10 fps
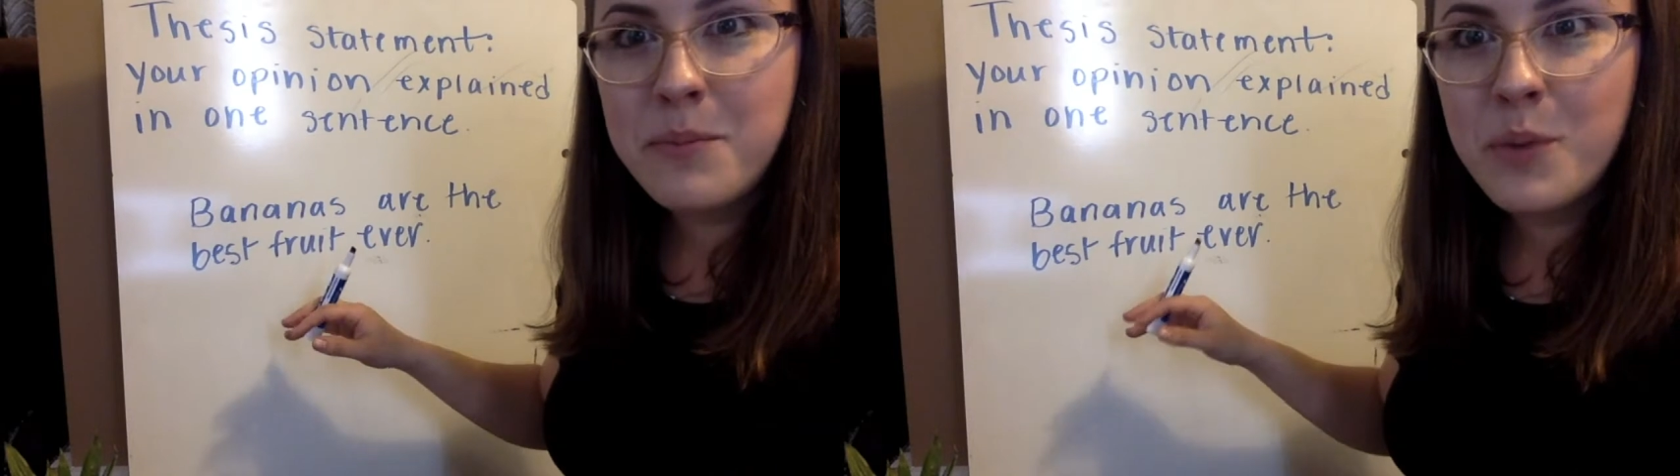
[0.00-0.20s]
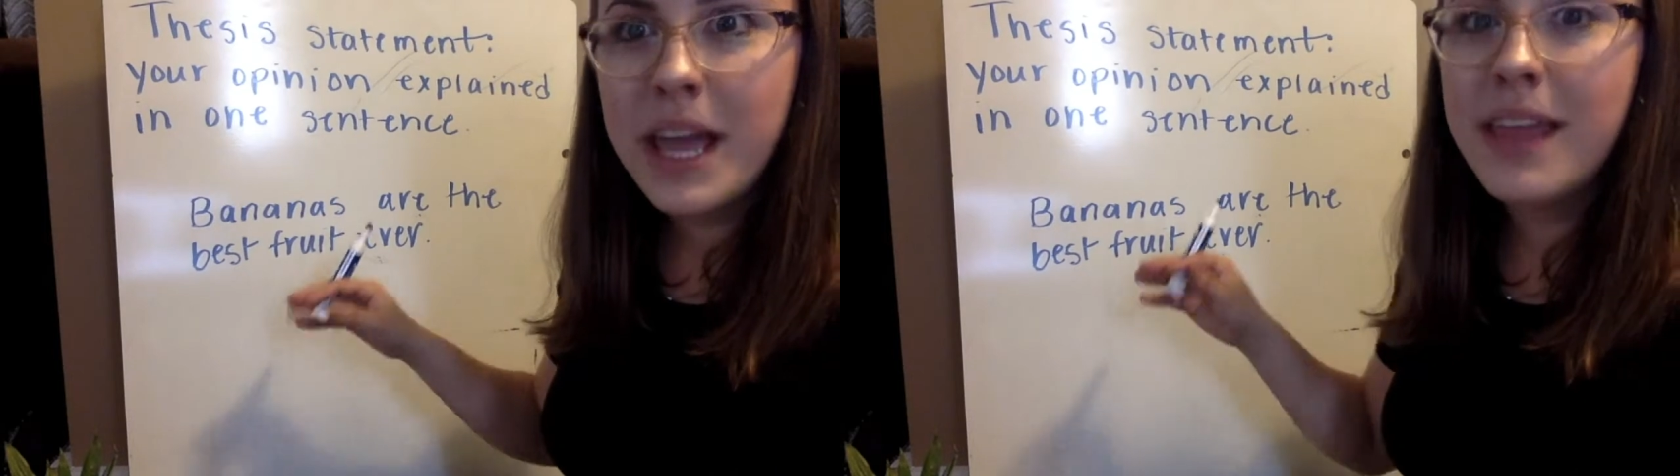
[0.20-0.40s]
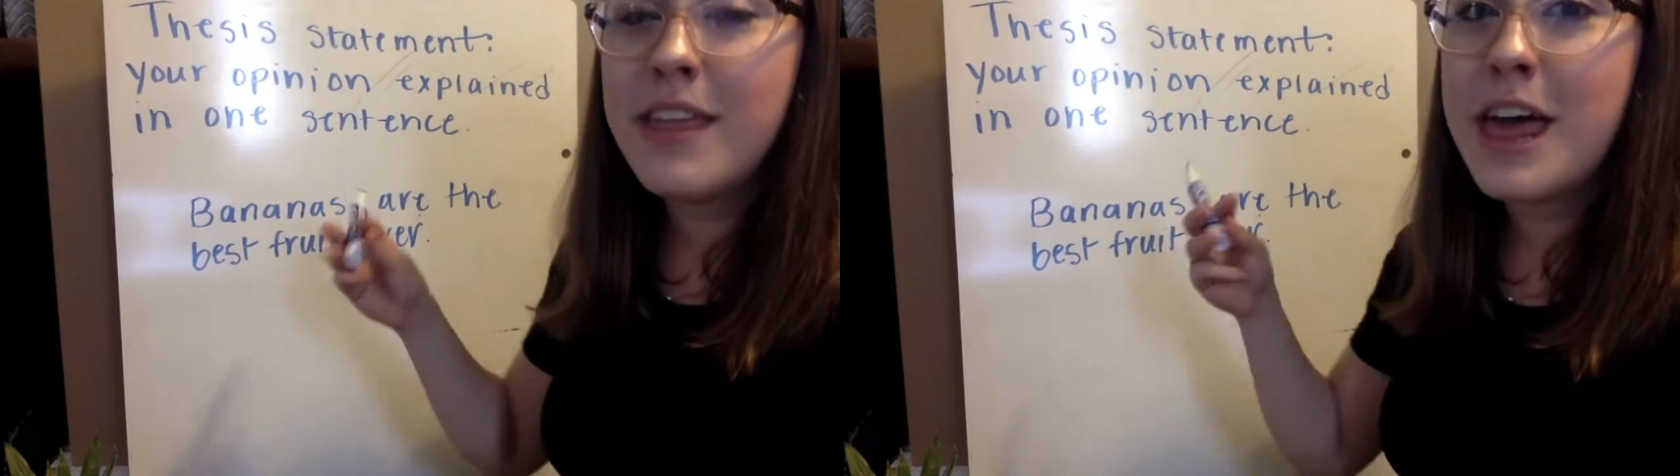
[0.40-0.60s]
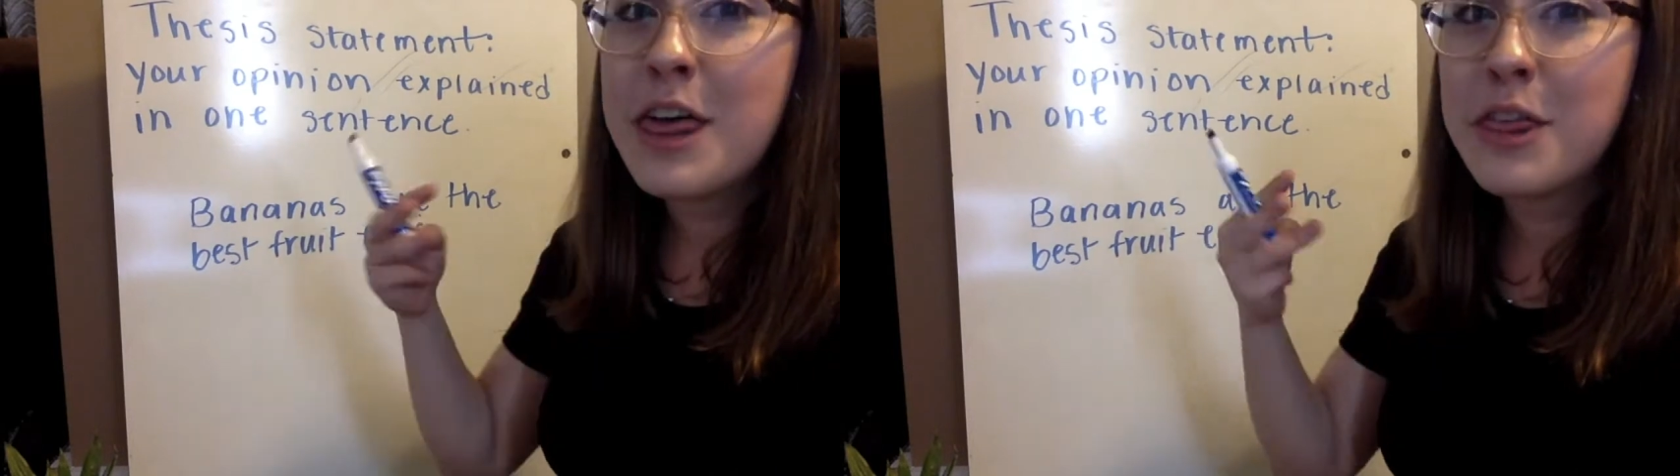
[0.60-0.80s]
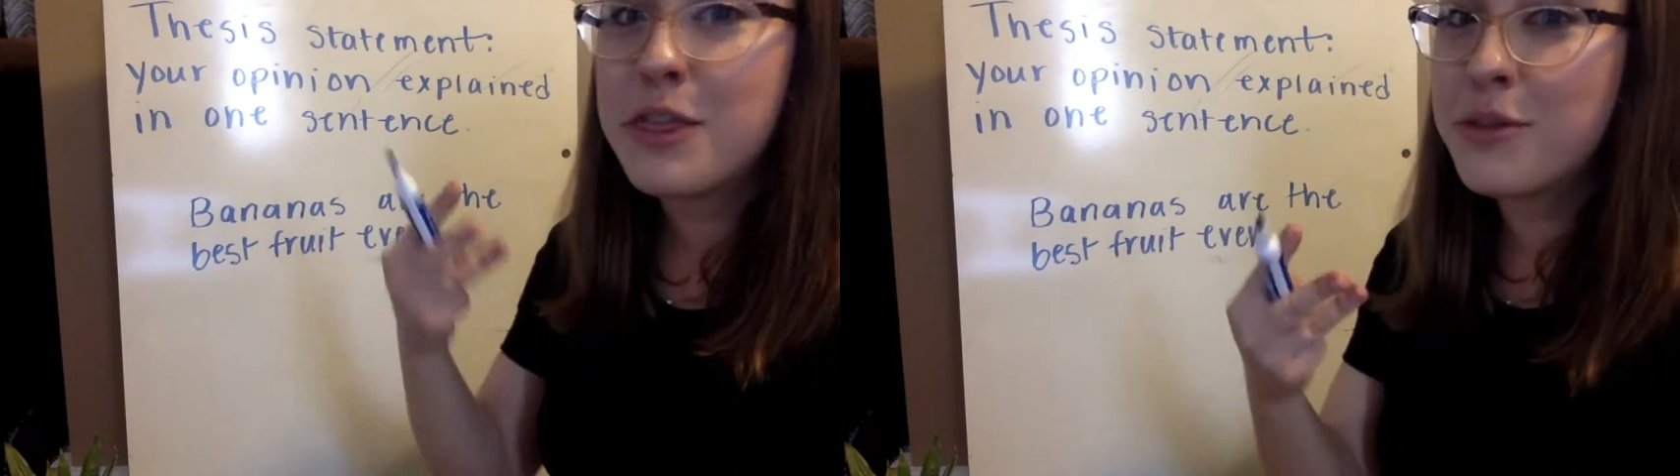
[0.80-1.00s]
with
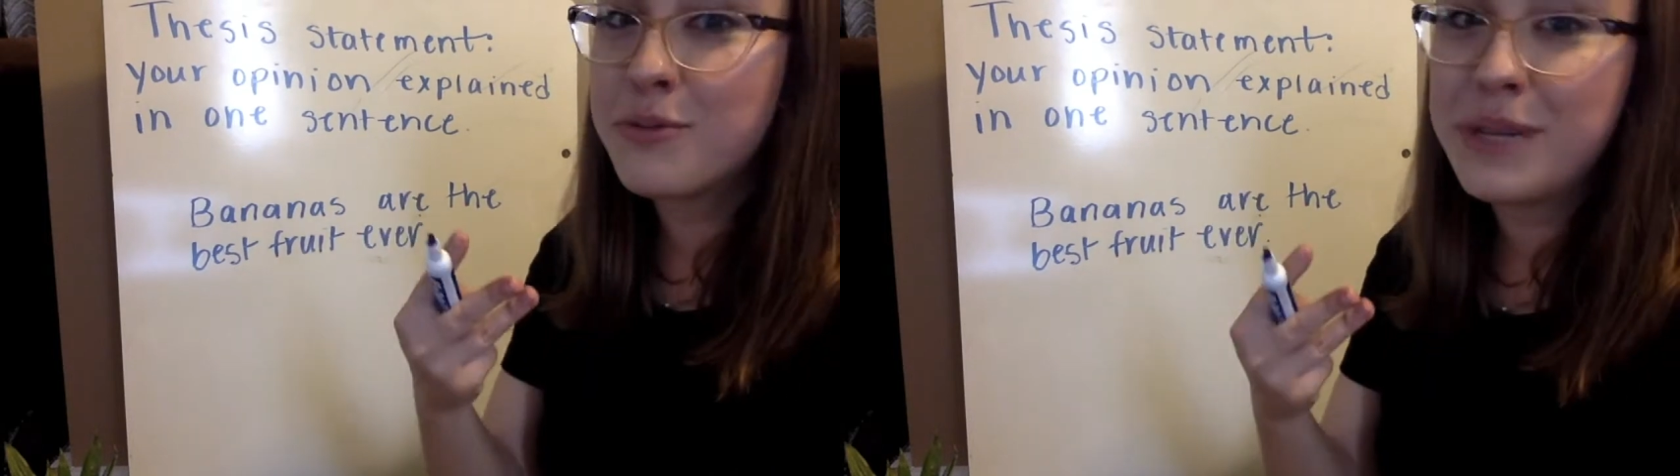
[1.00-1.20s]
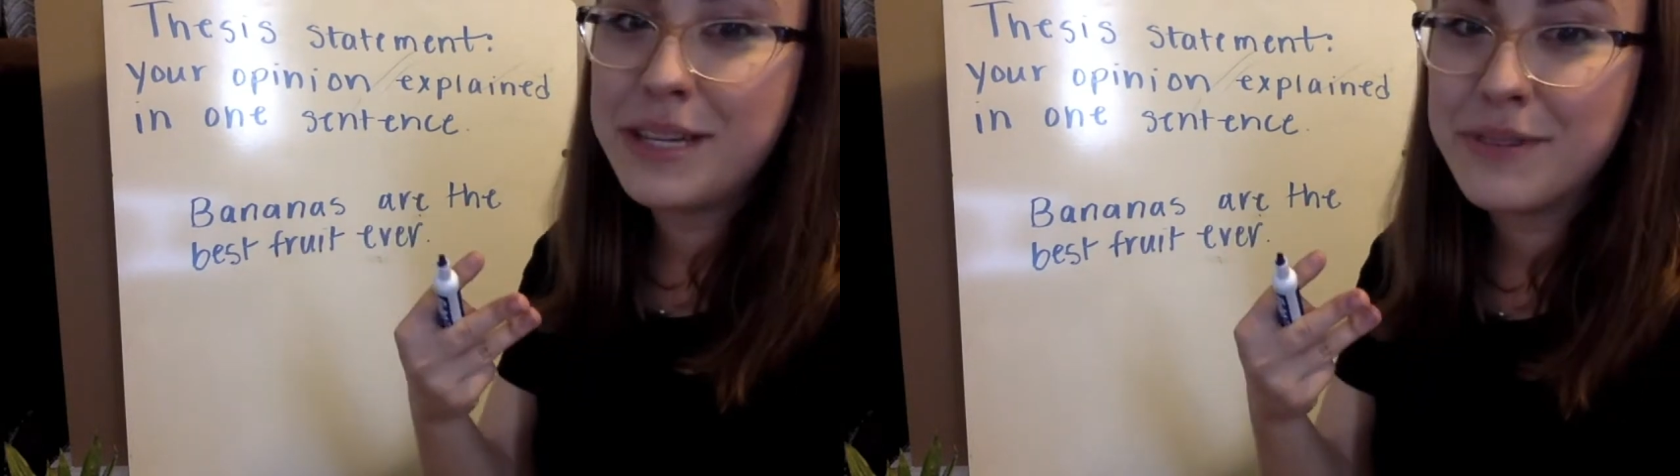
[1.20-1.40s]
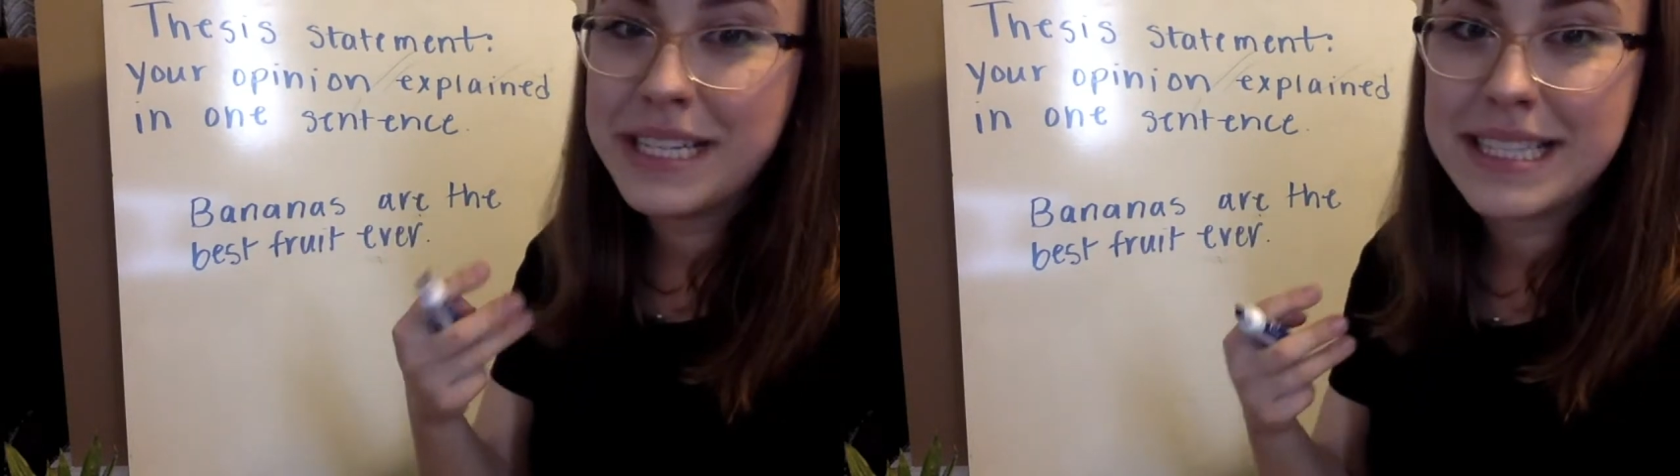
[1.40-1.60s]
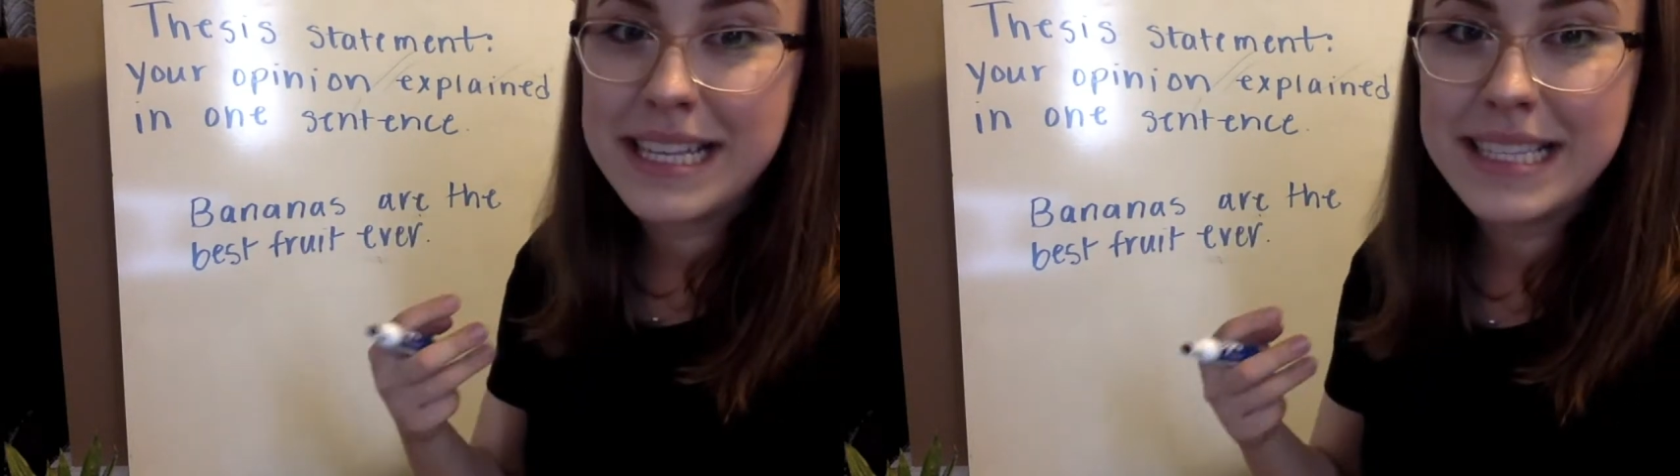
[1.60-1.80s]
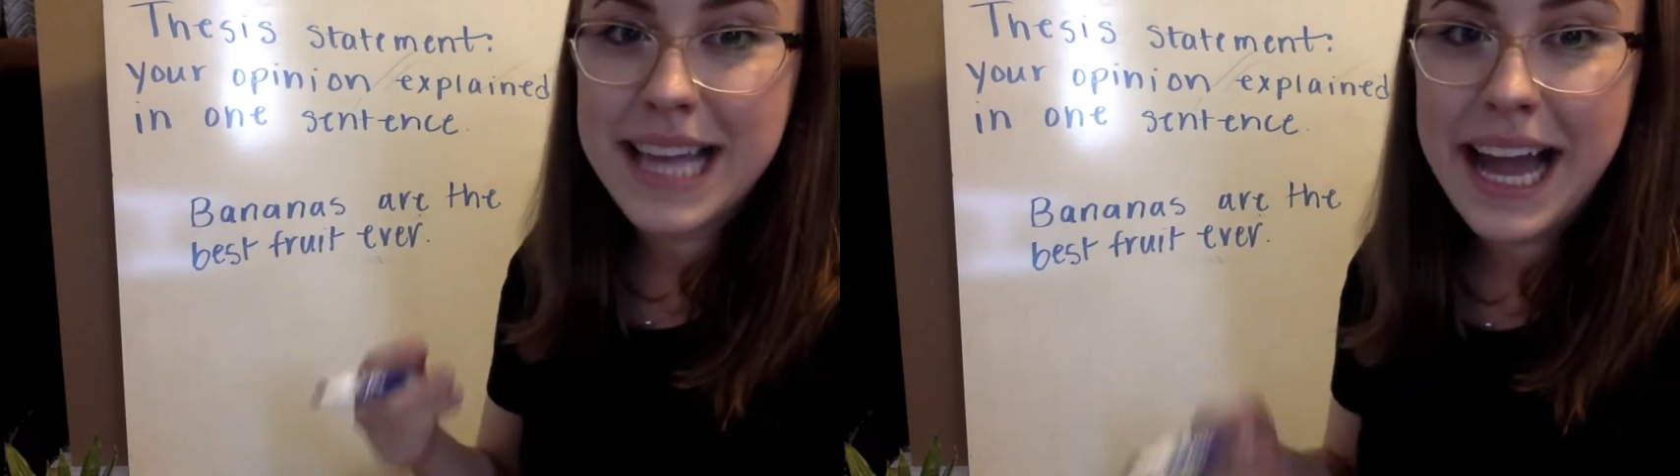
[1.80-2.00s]
three reasons.